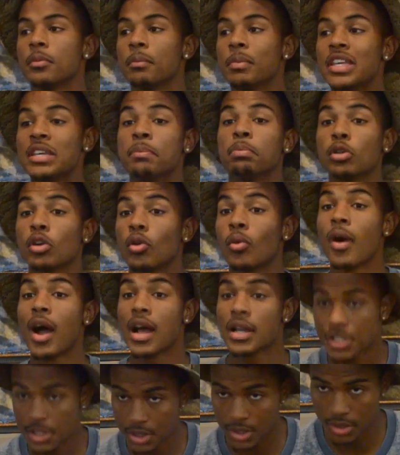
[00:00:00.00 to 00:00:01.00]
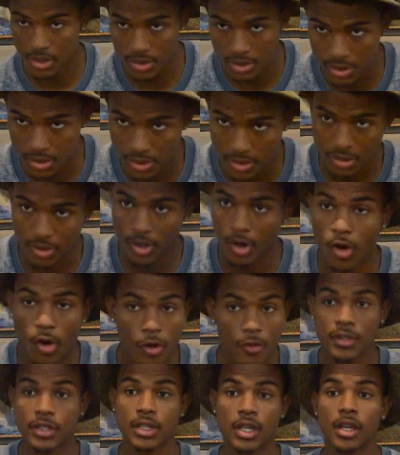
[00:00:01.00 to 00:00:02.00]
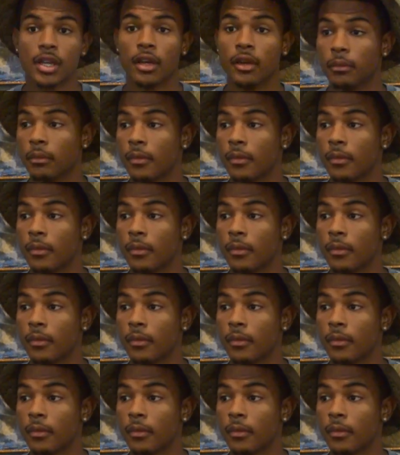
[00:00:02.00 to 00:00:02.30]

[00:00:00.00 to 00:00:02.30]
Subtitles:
people are watching us all the time.